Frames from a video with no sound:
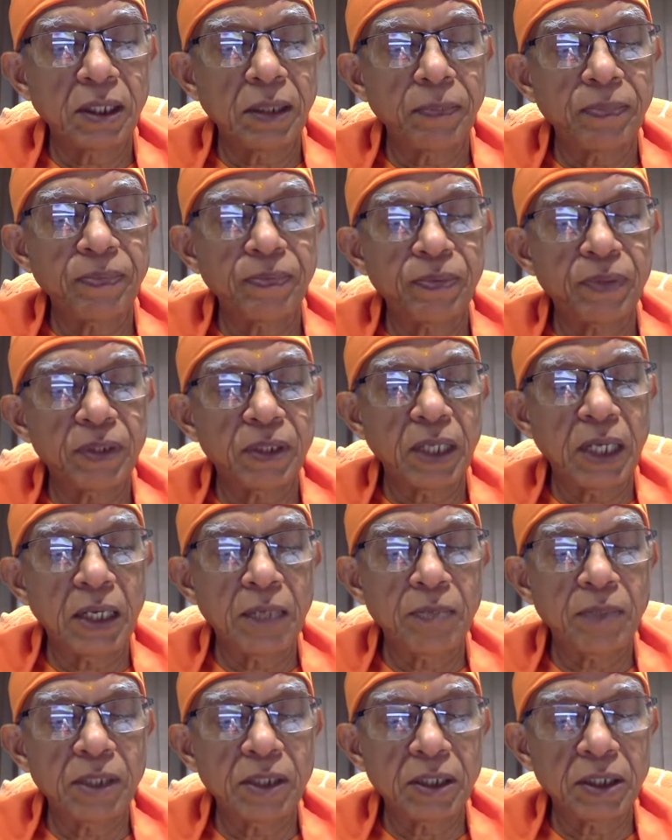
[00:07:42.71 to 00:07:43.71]
kept for the
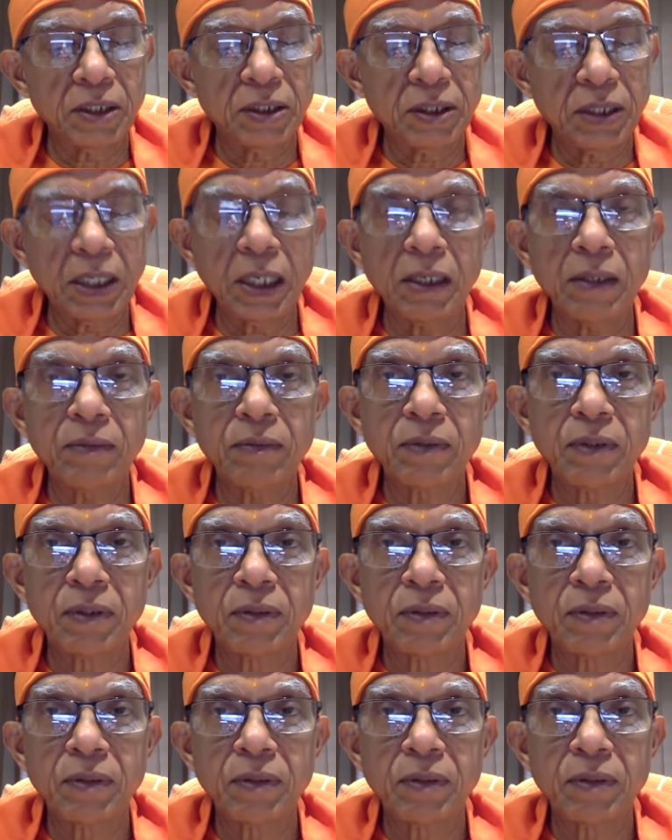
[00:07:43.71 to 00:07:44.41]
element itself.